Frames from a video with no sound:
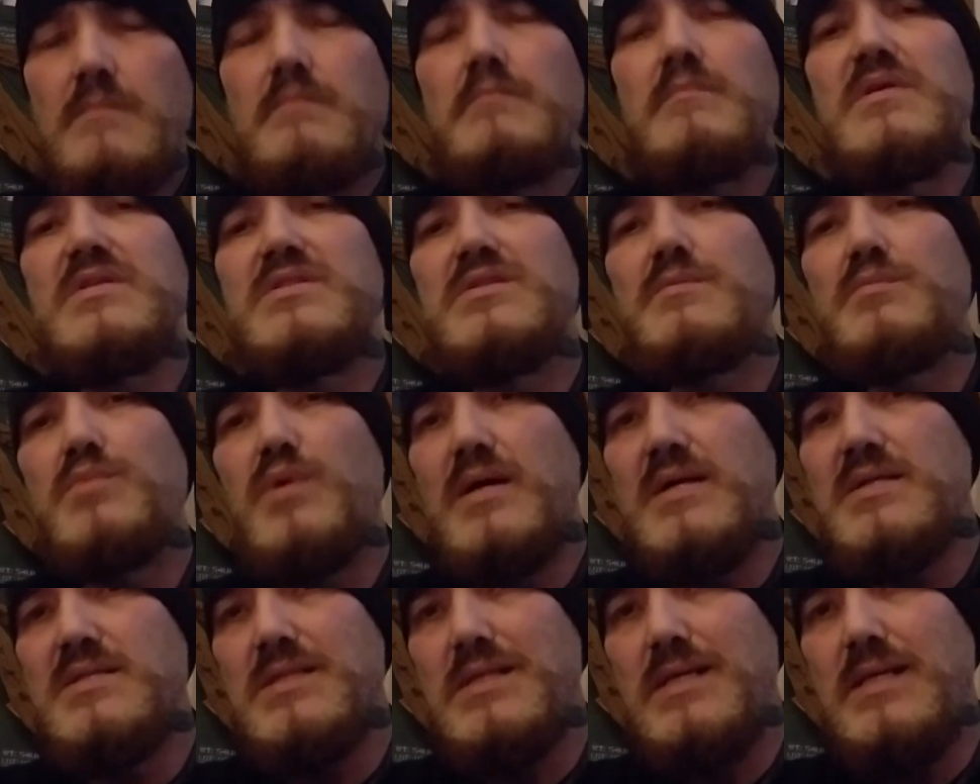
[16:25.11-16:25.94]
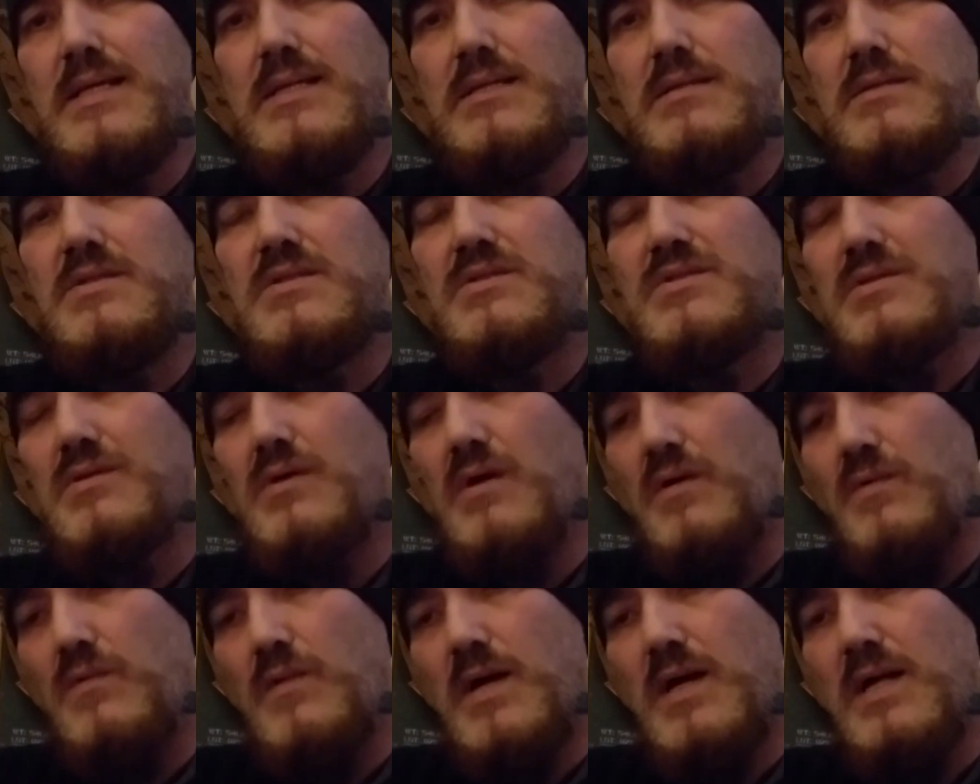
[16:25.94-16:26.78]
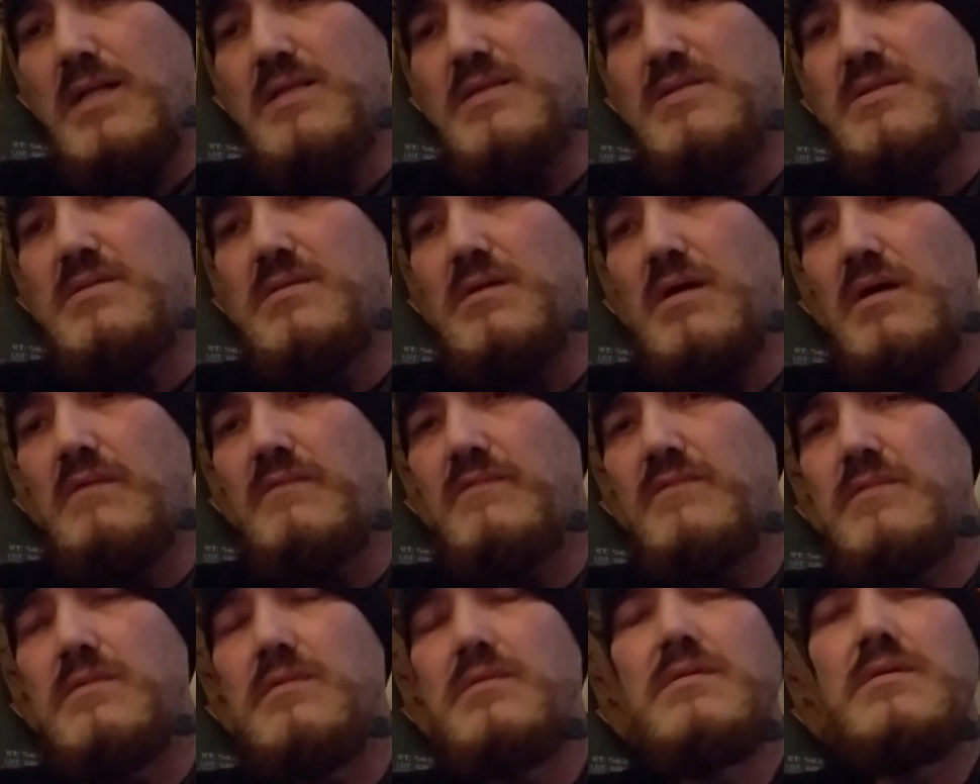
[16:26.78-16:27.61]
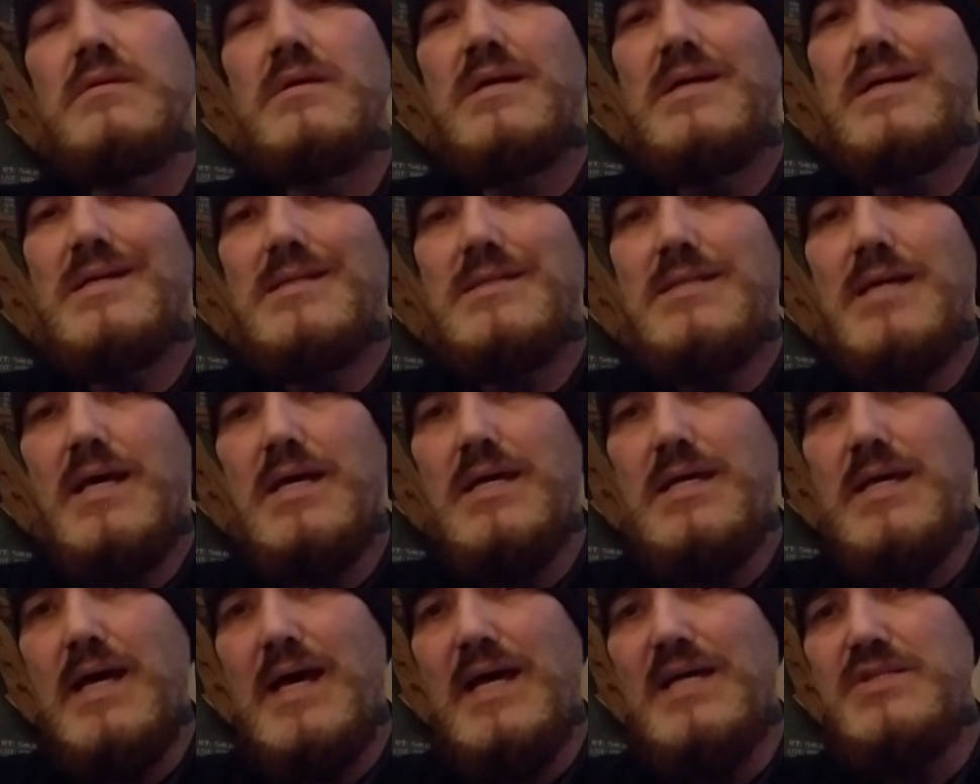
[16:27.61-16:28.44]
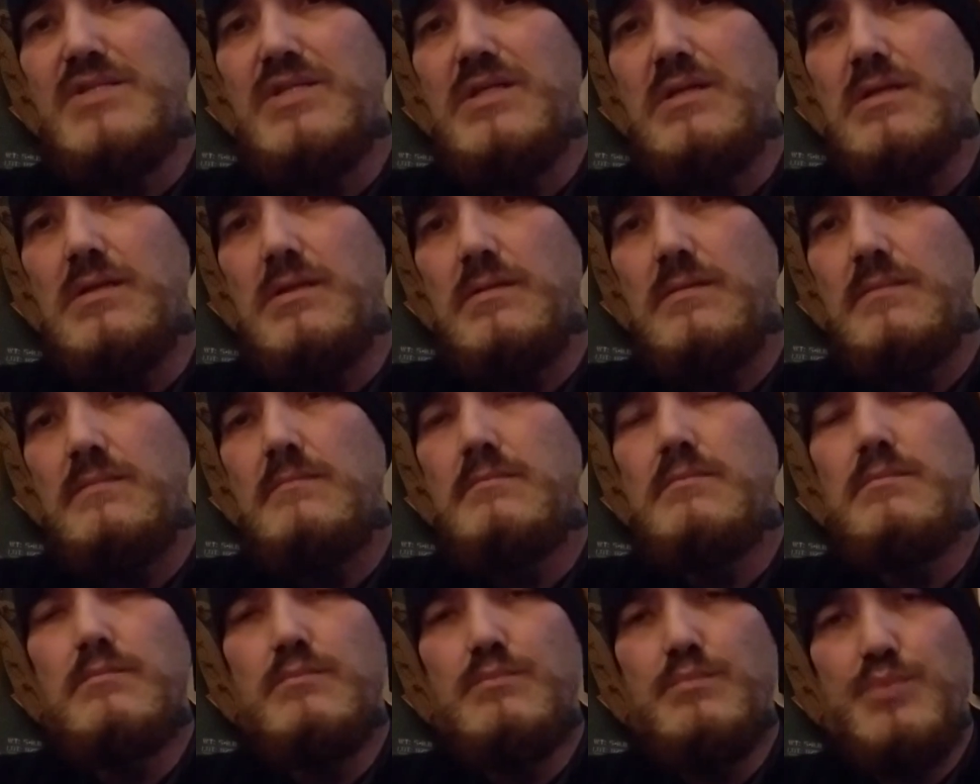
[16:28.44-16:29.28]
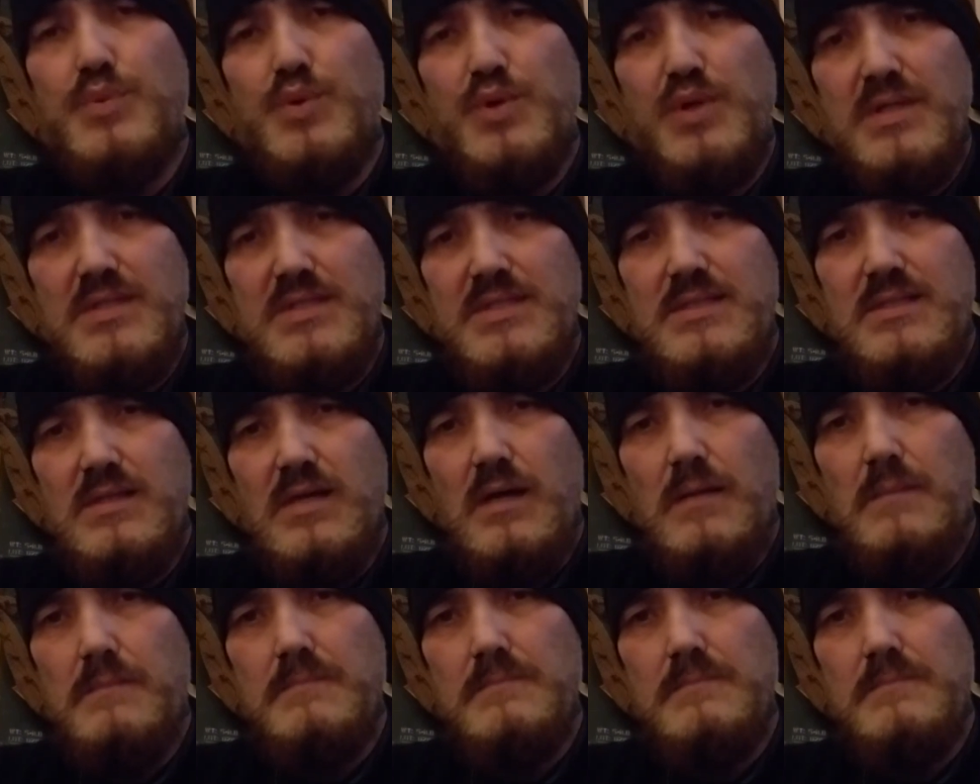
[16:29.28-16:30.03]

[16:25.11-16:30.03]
Mr. President, start writing stuff. Take action. Put a stop.